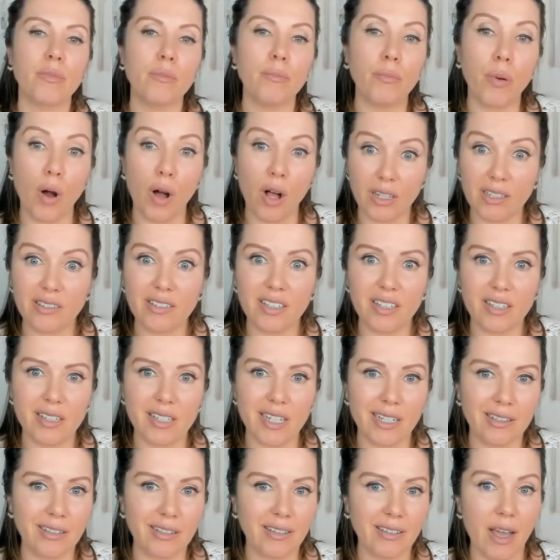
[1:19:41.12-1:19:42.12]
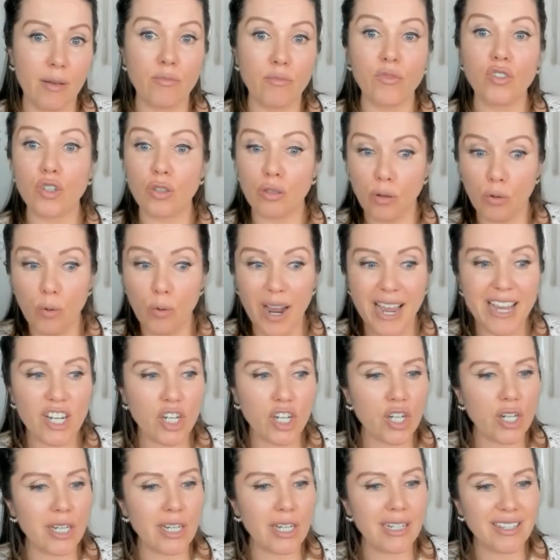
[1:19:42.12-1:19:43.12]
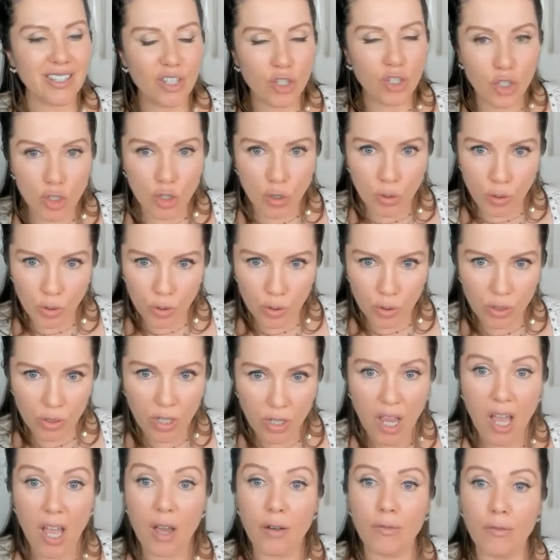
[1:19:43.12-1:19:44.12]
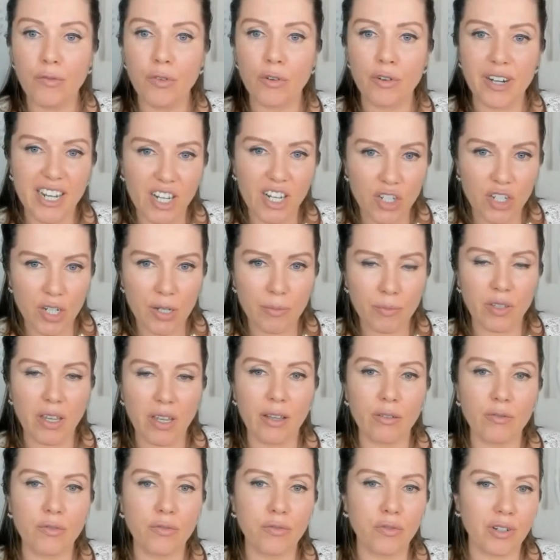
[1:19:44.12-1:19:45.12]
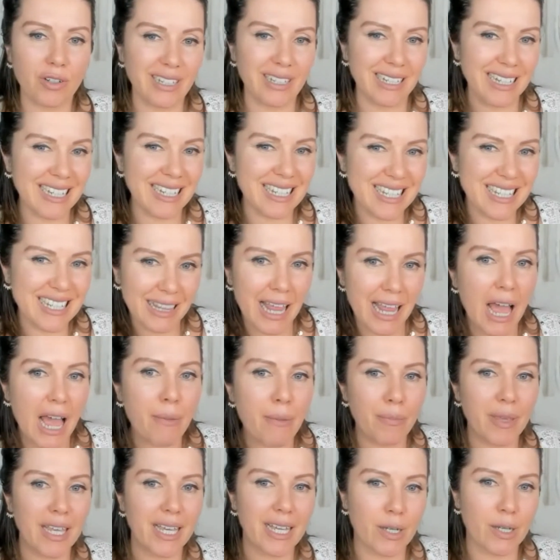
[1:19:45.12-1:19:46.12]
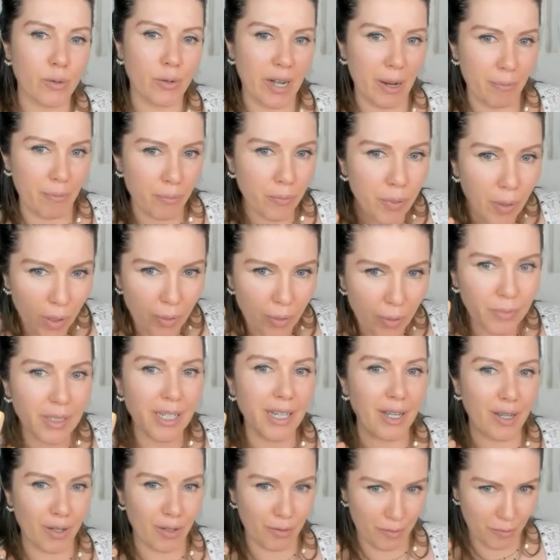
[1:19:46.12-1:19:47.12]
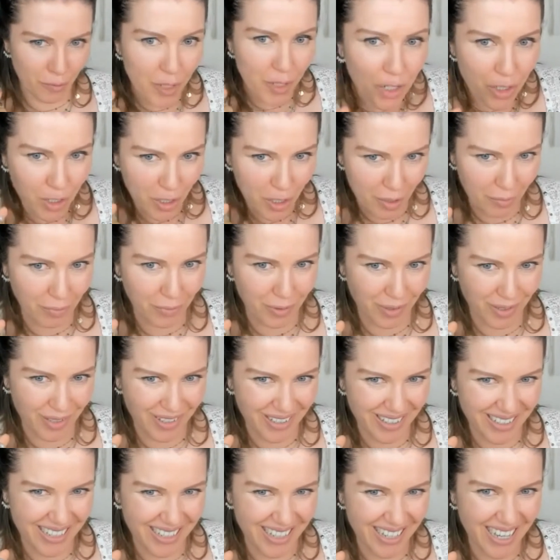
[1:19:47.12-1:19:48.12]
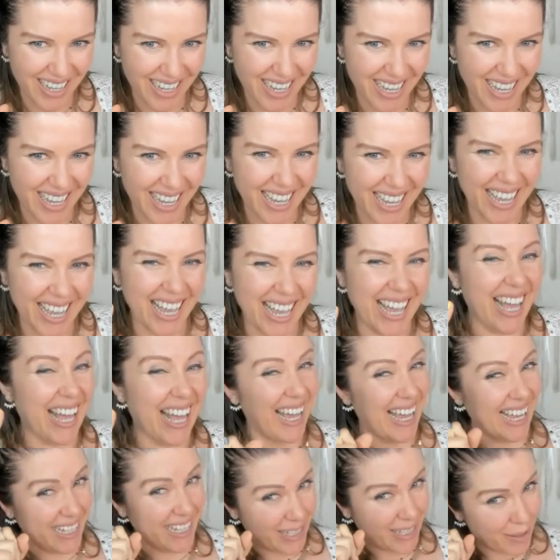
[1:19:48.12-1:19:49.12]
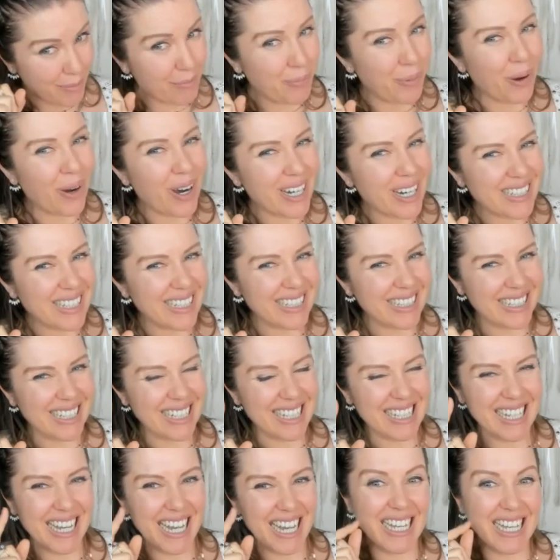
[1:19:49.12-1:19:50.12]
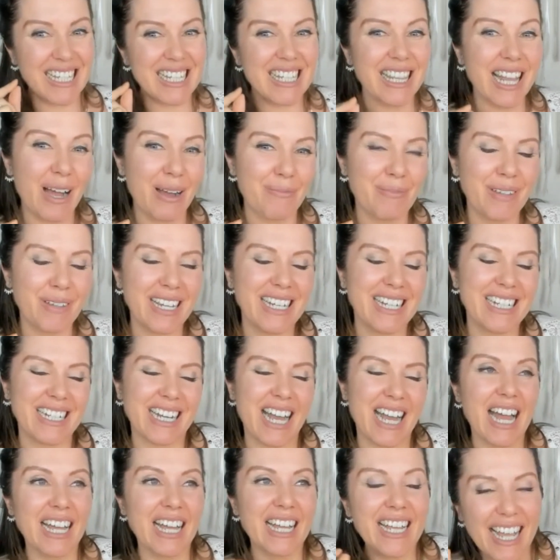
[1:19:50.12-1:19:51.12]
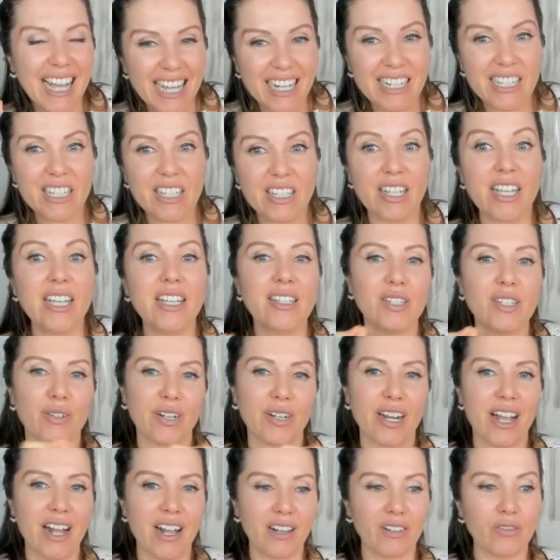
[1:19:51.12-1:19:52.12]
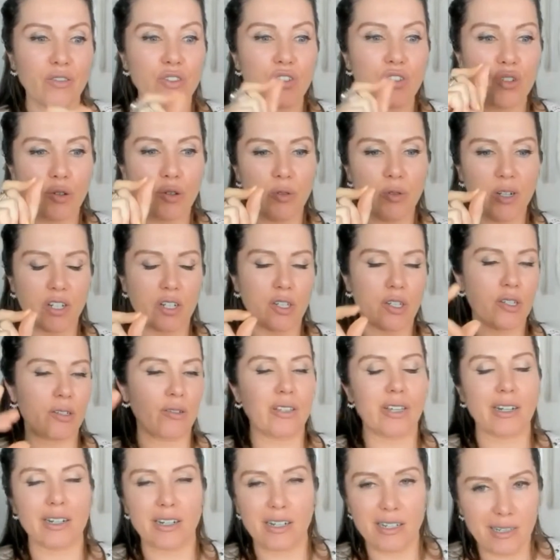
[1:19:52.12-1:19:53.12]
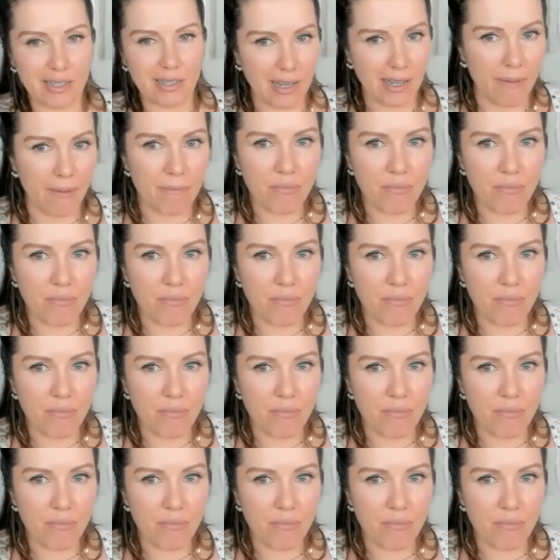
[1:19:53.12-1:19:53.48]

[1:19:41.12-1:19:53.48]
politics at the time, the way she stood for Egypt and for the Islamic Republic of Egypt. It's important to say Islamic against Israel, Jewish. So there is